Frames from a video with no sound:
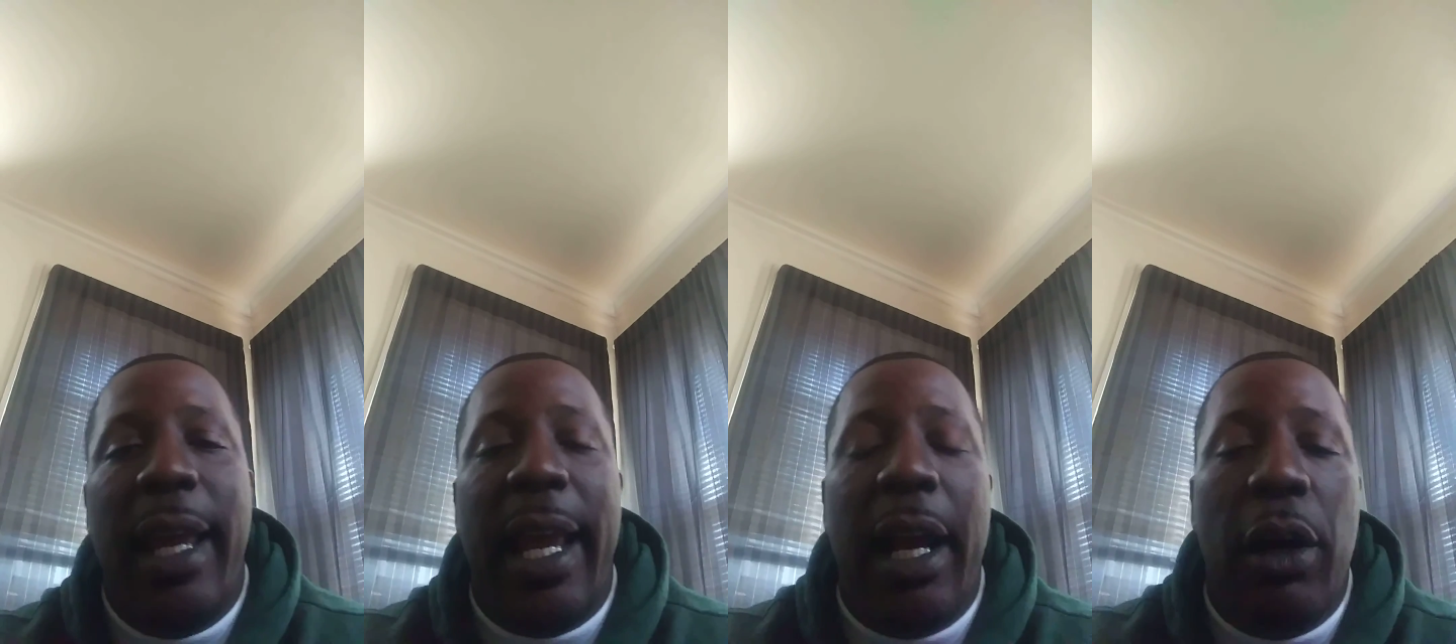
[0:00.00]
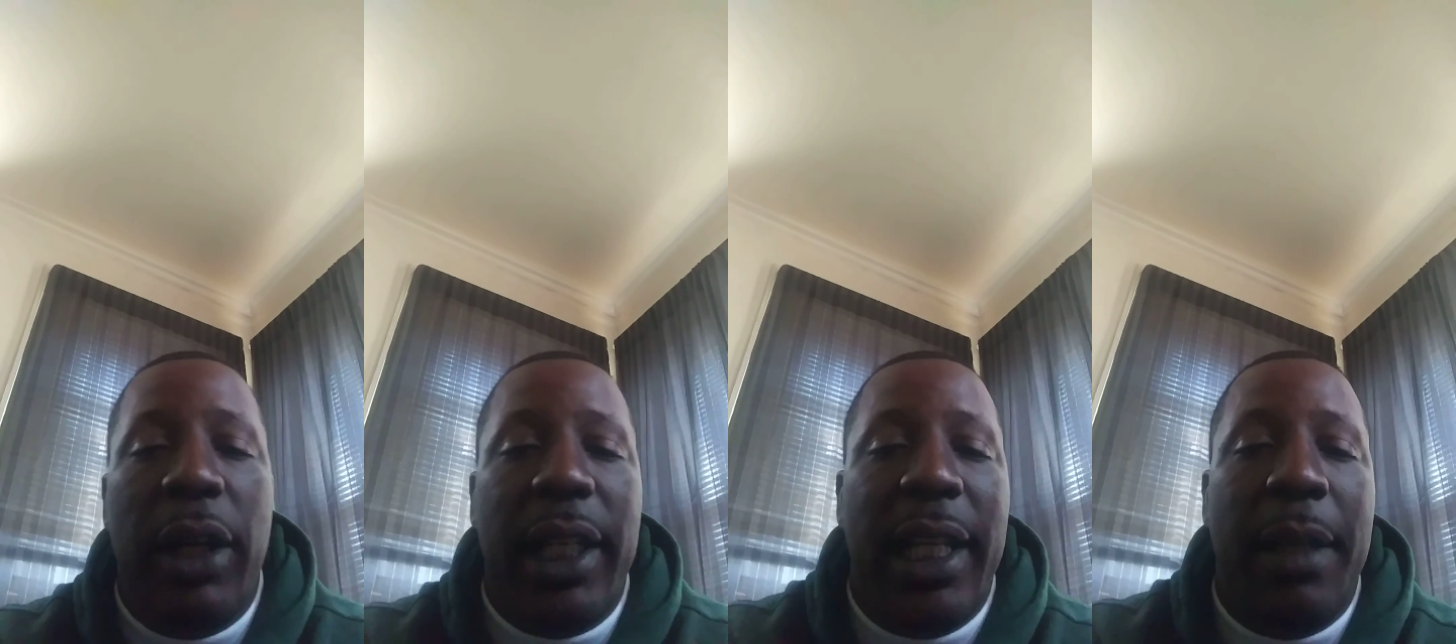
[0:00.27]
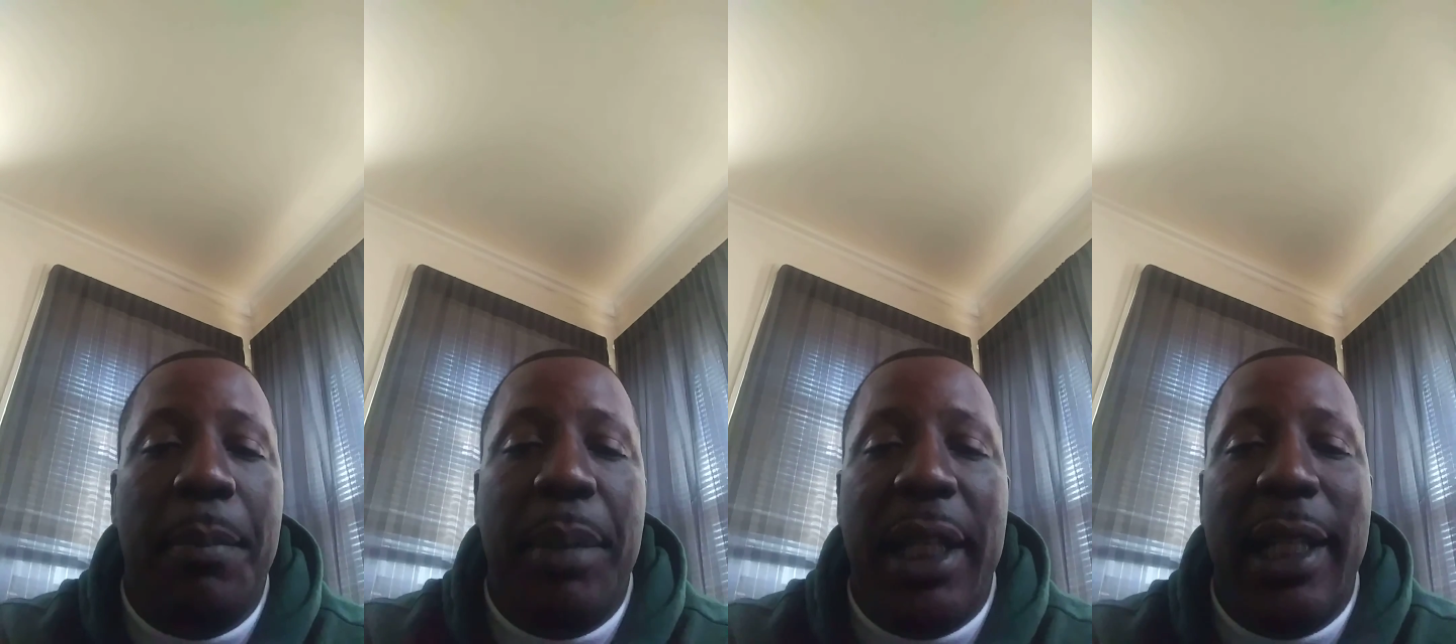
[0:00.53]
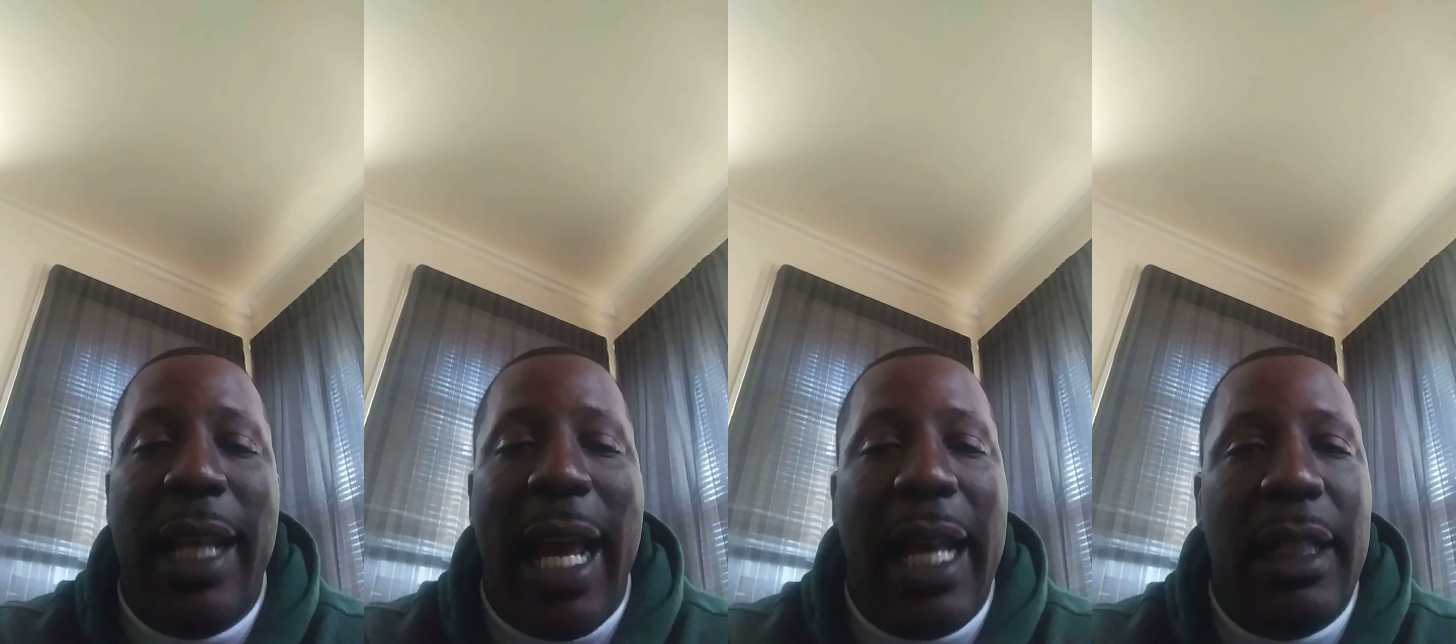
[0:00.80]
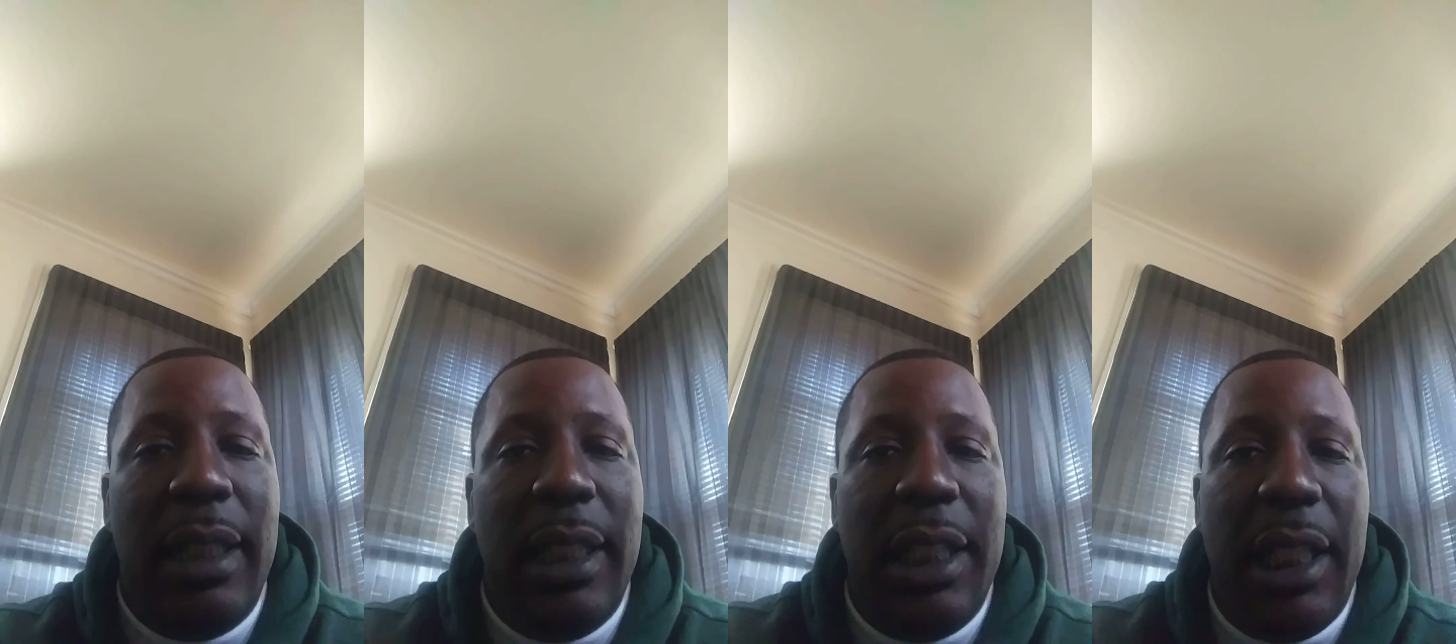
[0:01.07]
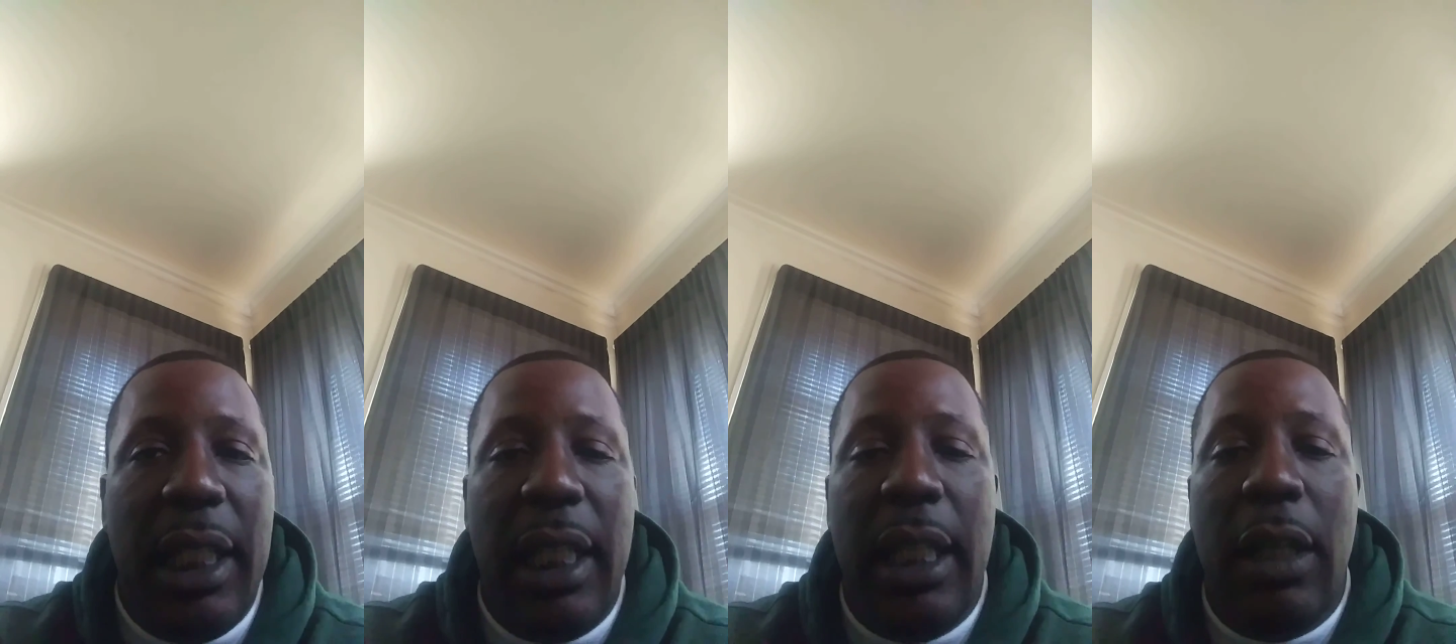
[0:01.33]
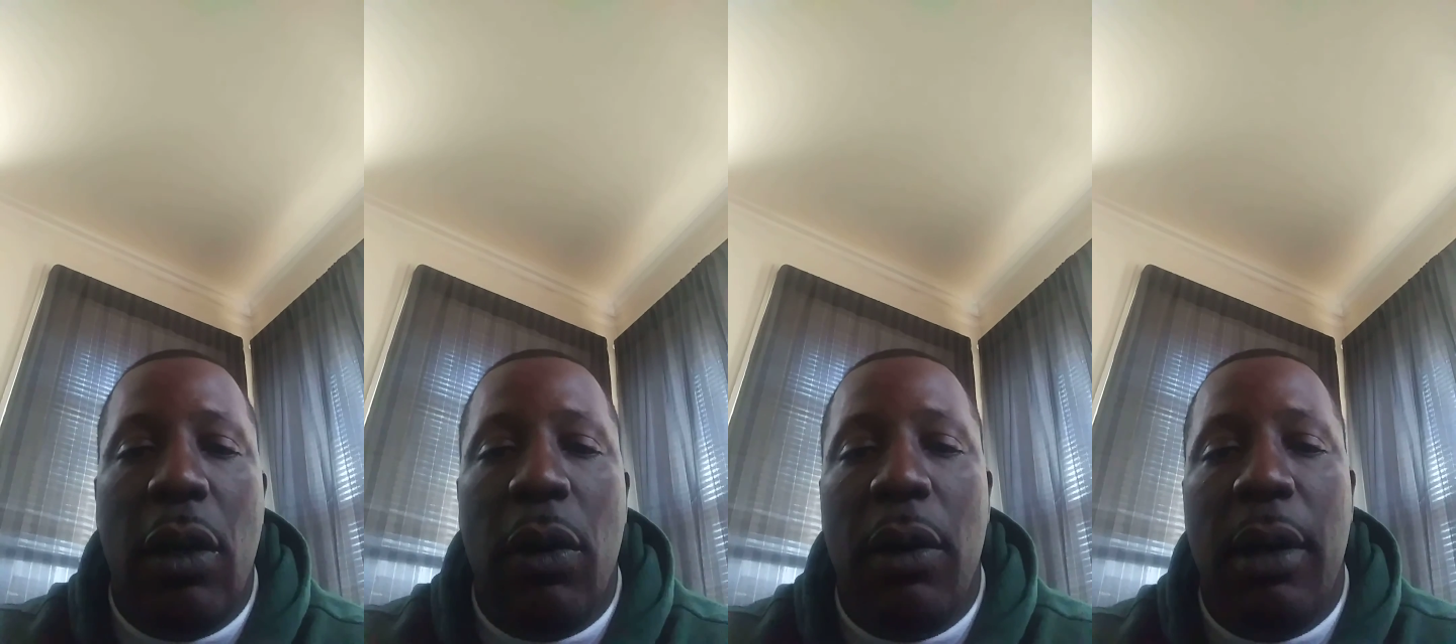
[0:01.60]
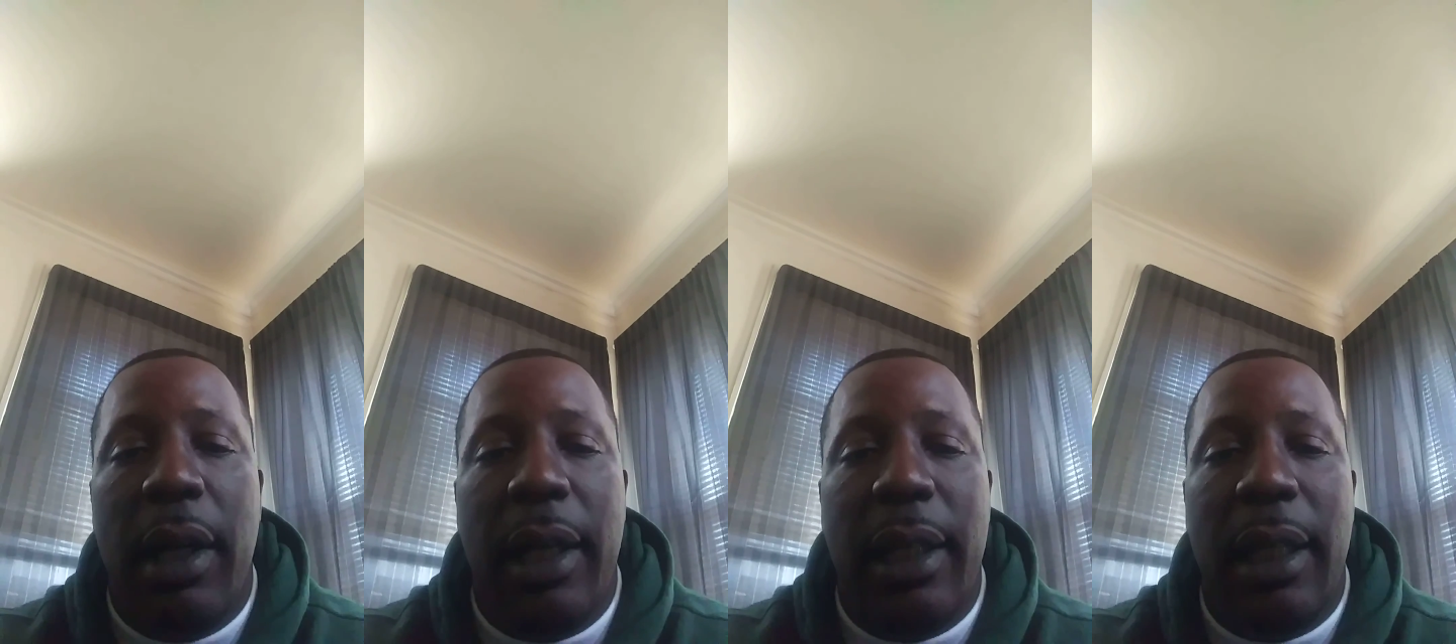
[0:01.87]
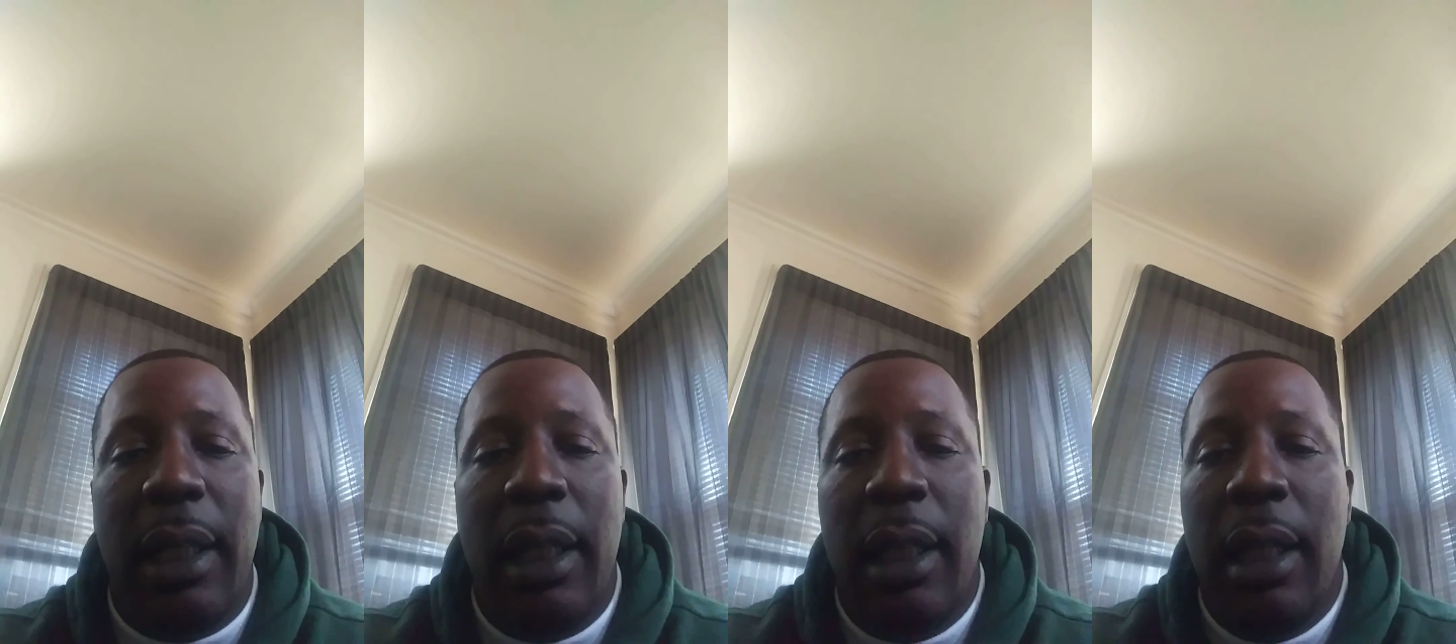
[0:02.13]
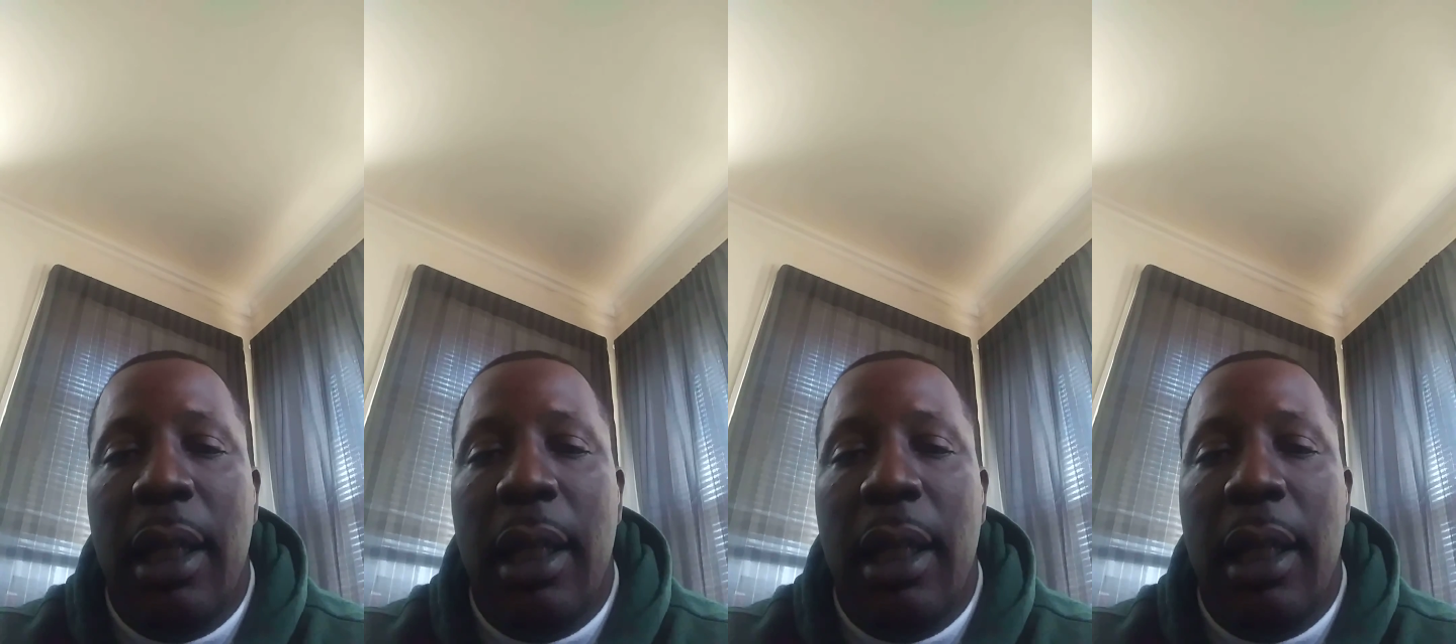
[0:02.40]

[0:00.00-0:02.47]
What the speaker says: ArrogantB.G on